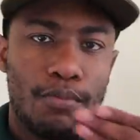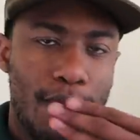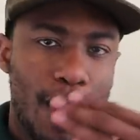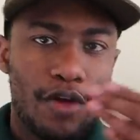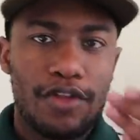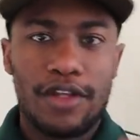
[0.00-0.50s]
your
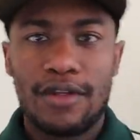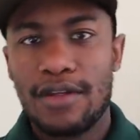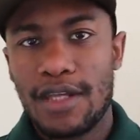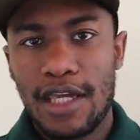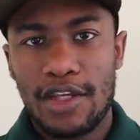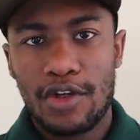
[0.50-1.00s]
mouth
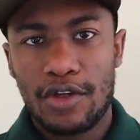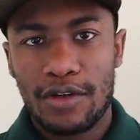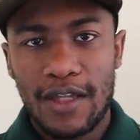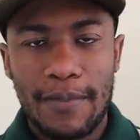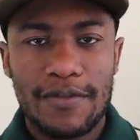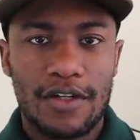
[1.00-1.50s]
and, and your
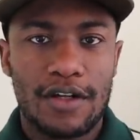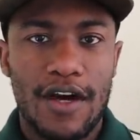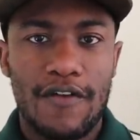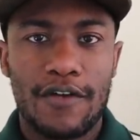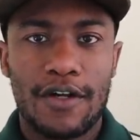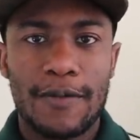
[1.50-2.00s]
lips are
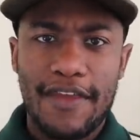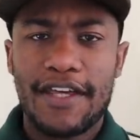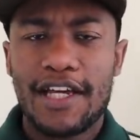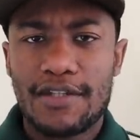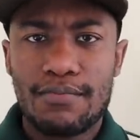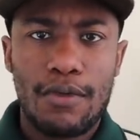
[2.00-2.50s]
covered. I
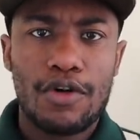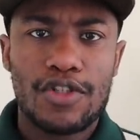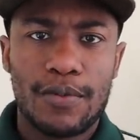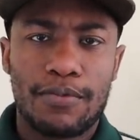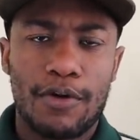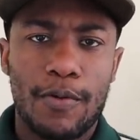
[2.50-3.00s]
think it's
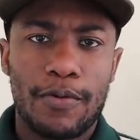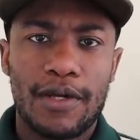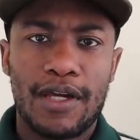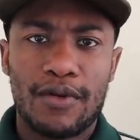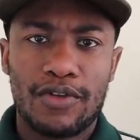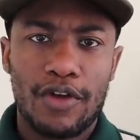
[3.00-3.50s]
most
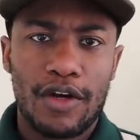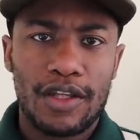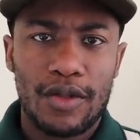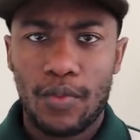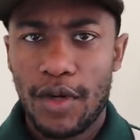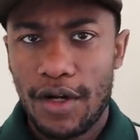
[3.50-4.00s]
appropriate
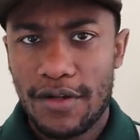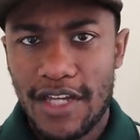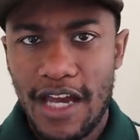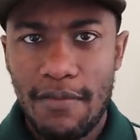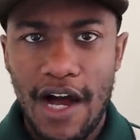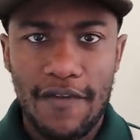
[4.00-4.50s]
during the wintertime.